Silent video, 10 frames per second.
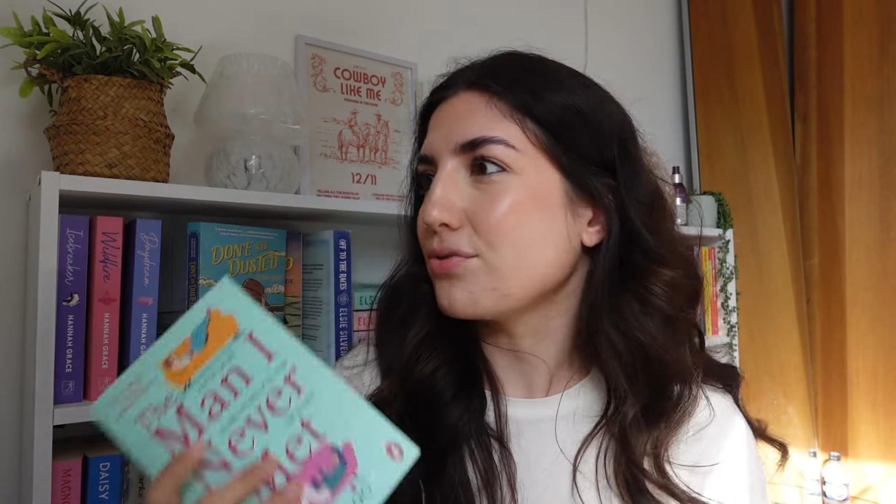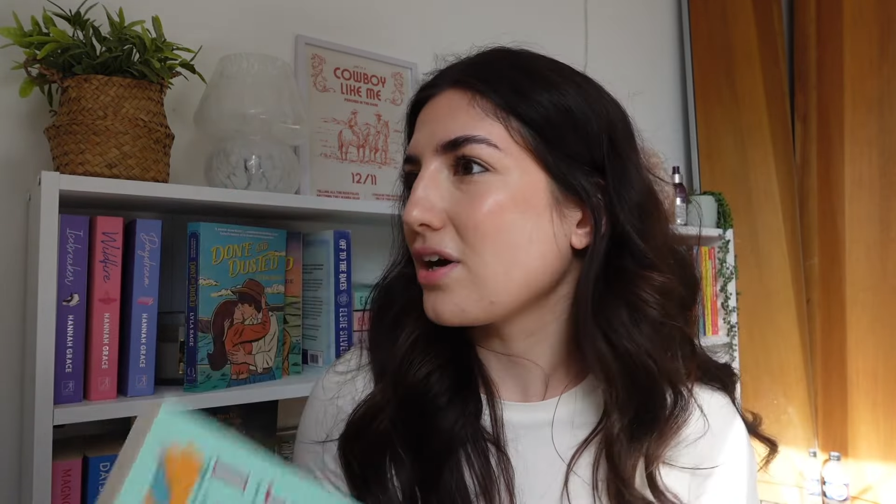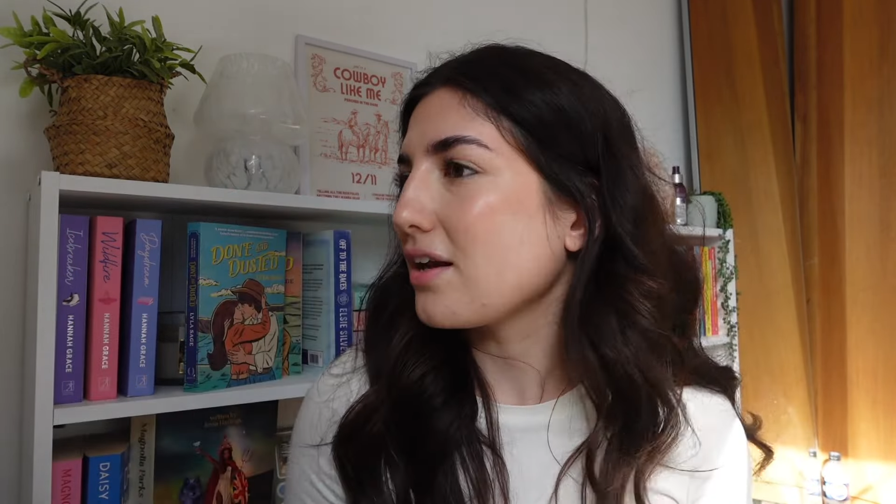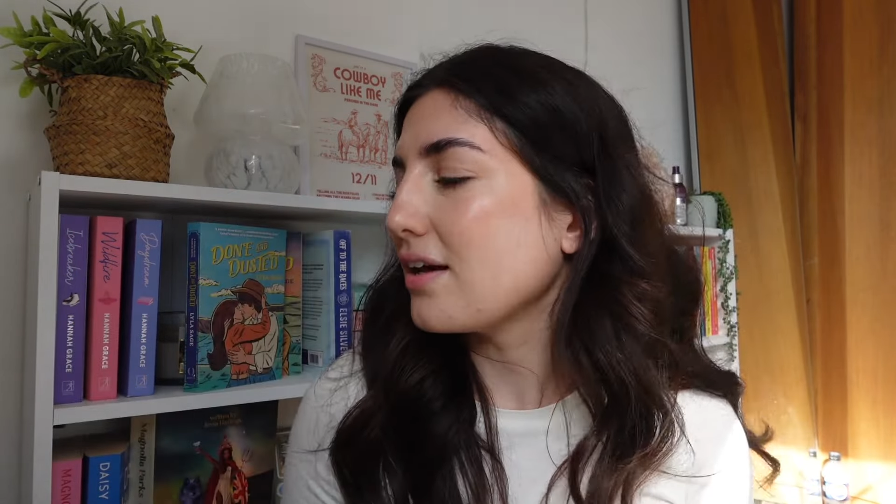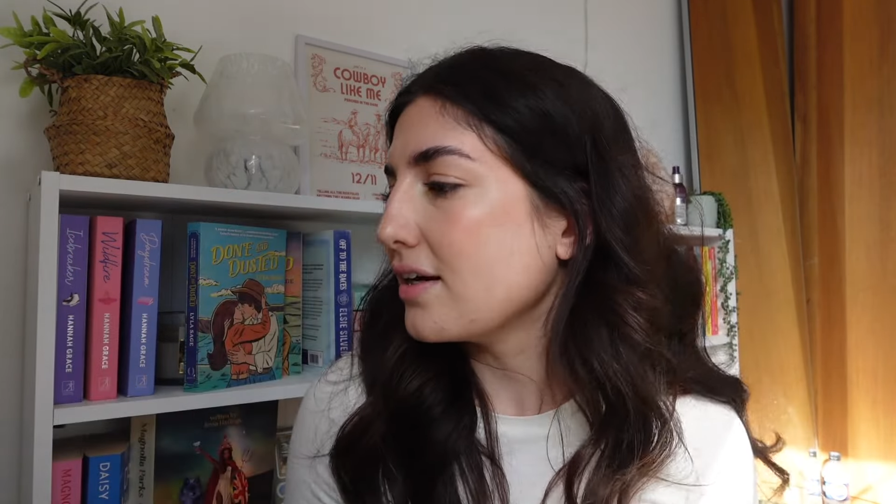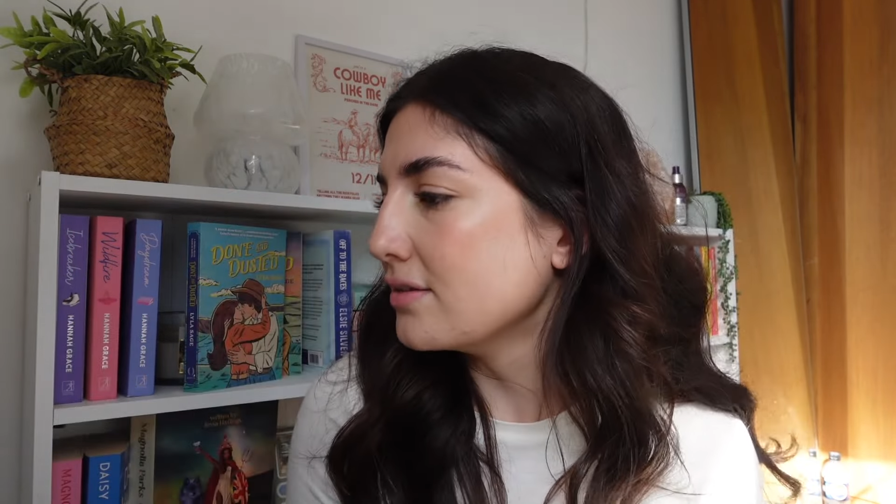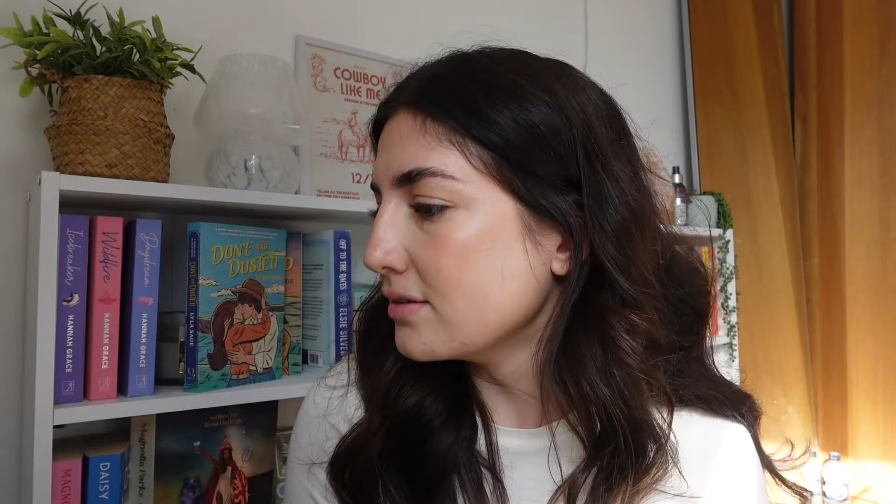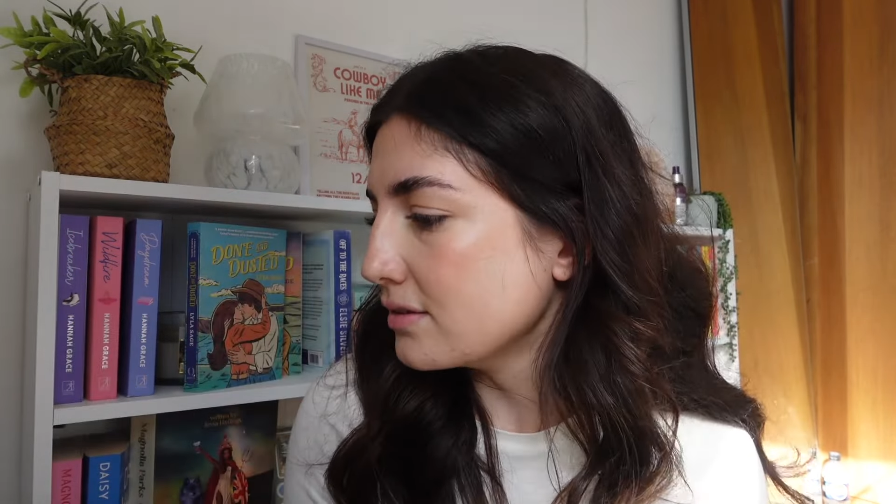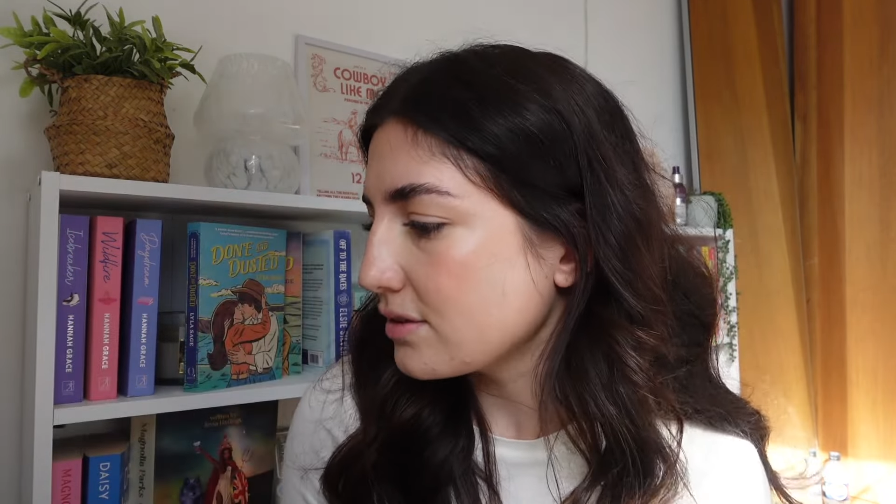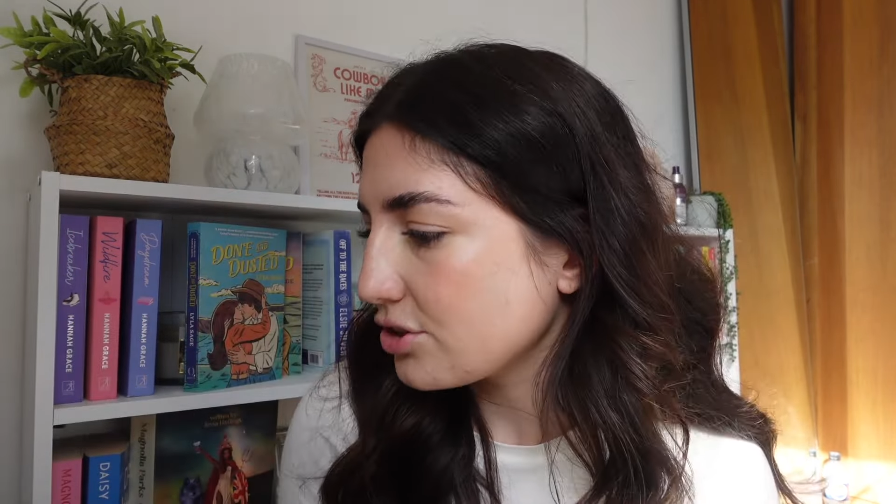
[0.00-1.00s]
color.
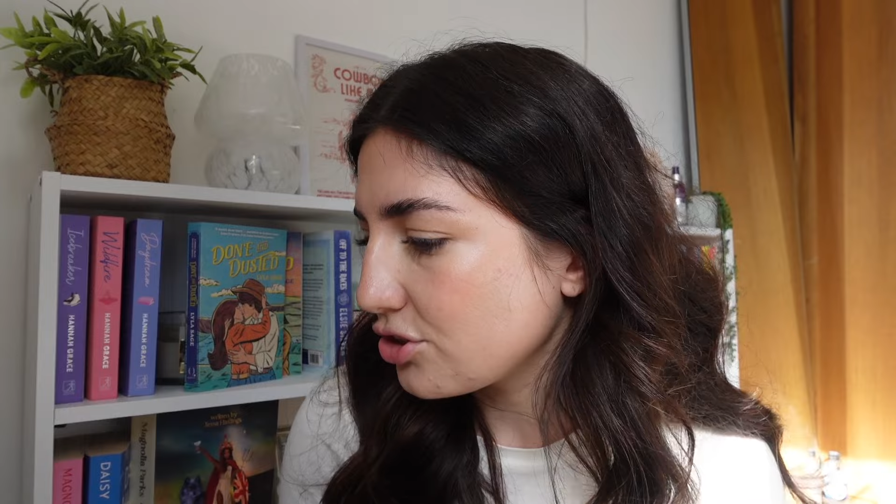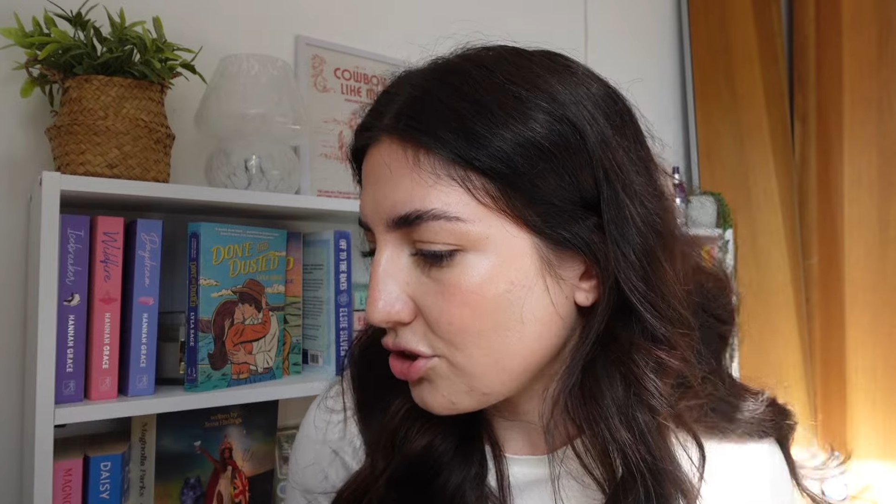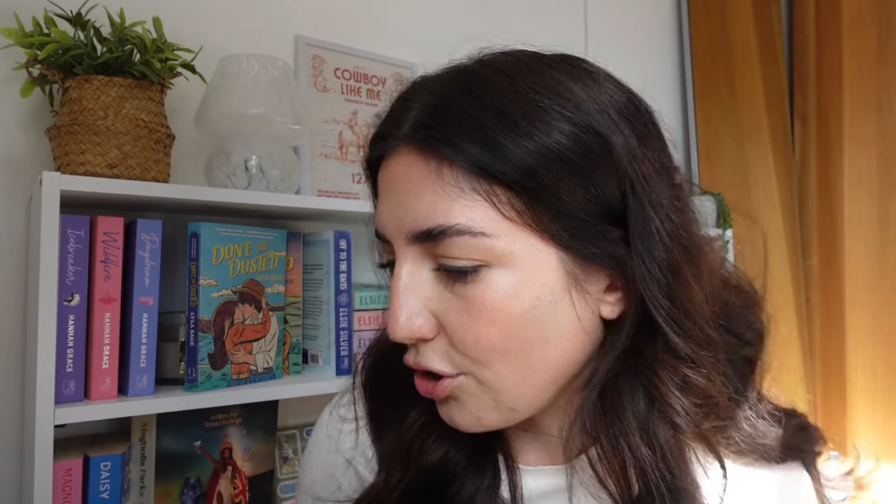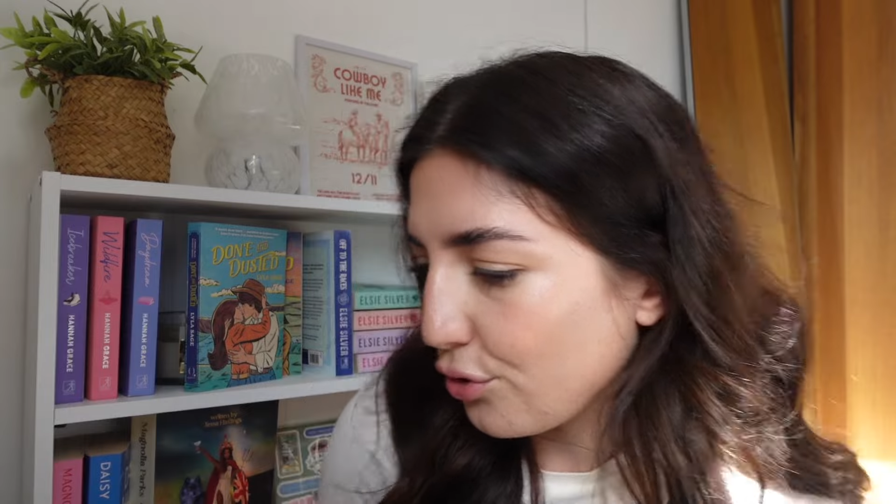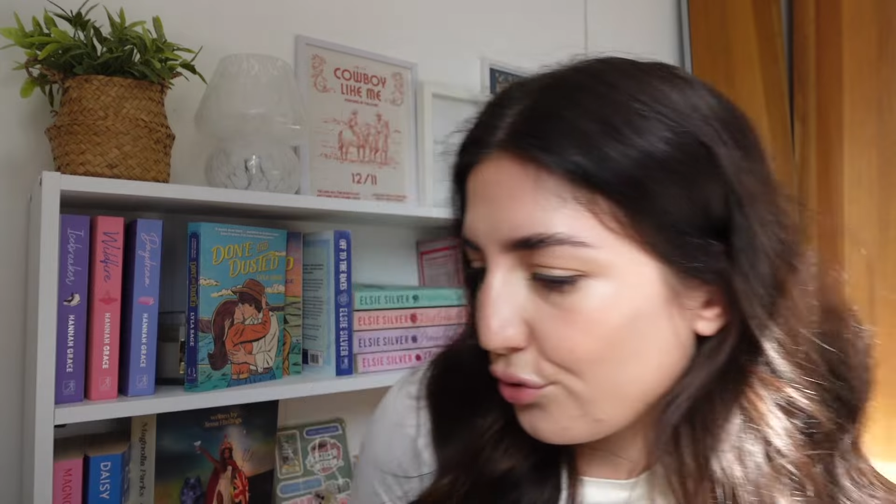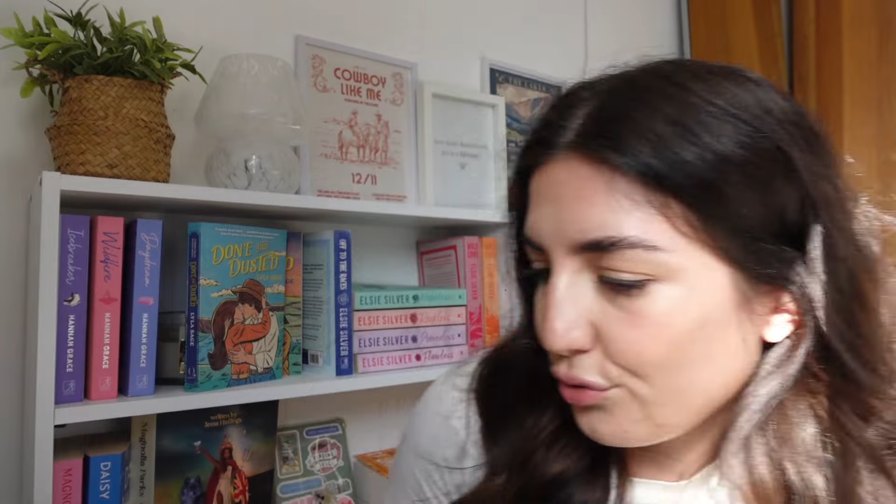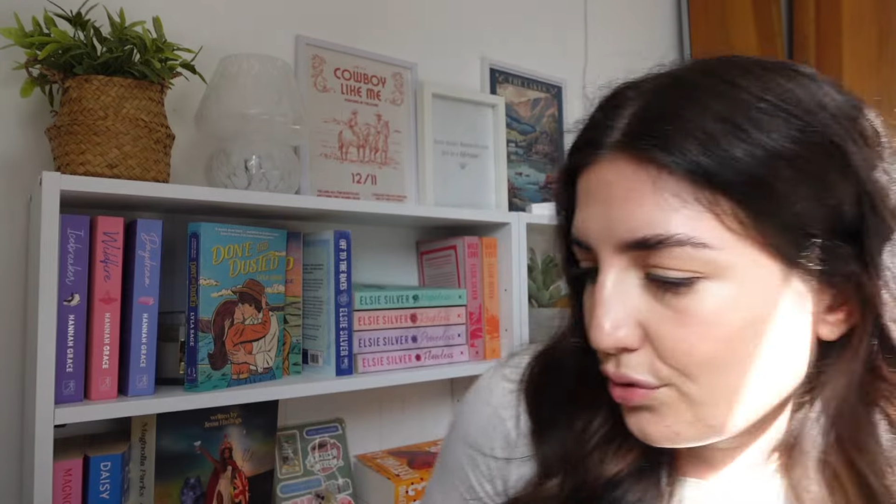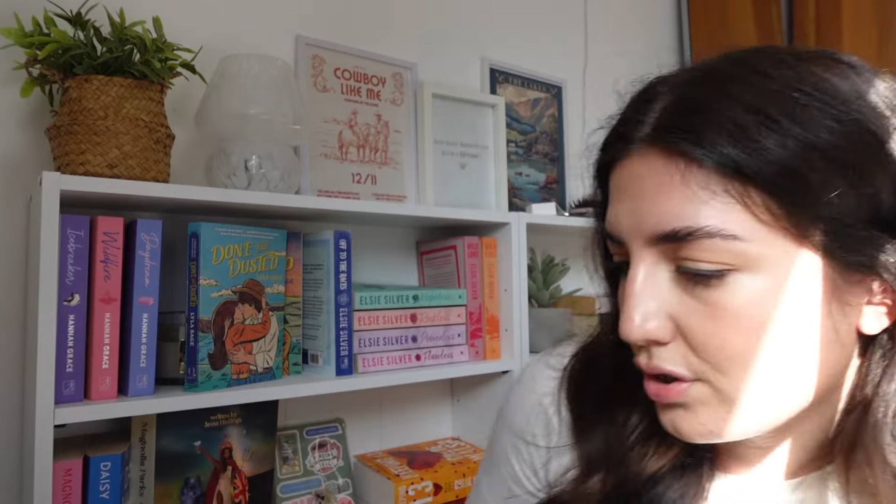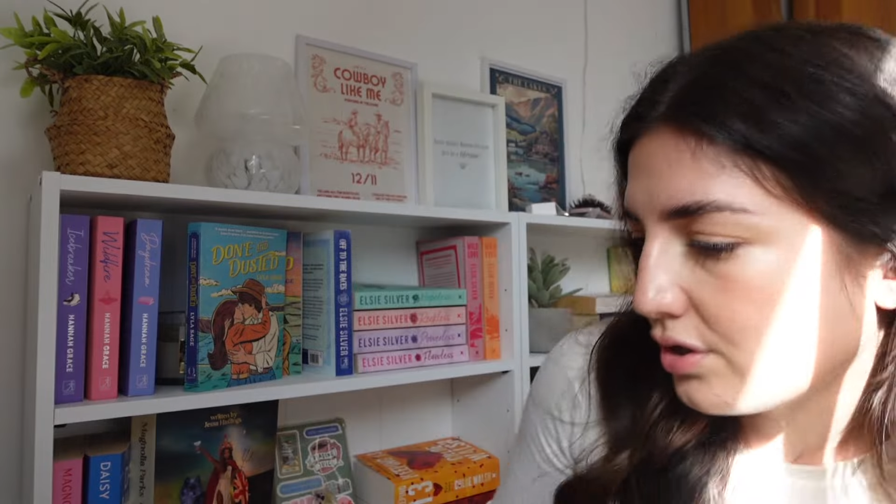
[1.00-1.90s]
So